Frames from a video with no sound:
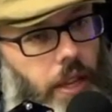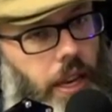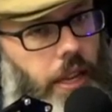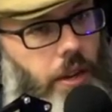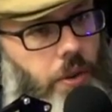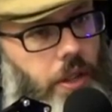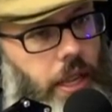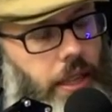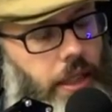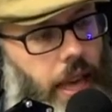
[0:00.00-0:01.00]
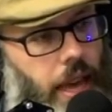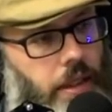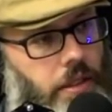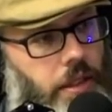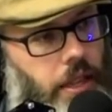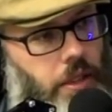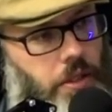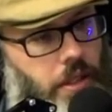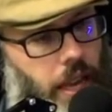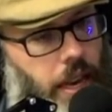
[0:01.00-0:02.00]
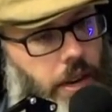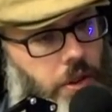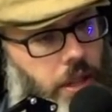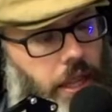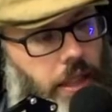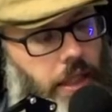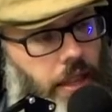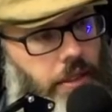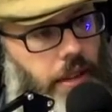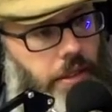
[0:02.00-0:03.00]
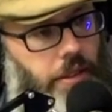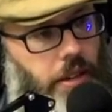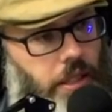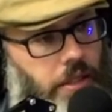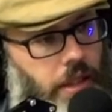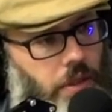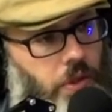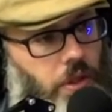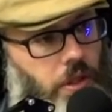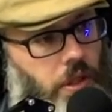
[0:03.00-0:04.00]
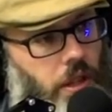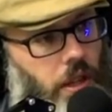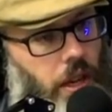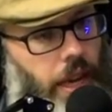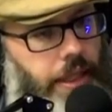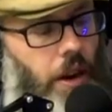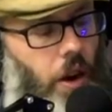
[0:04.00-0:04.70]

and I don't think that, like you said, I don't think that's necessarily sinful. Right. I think our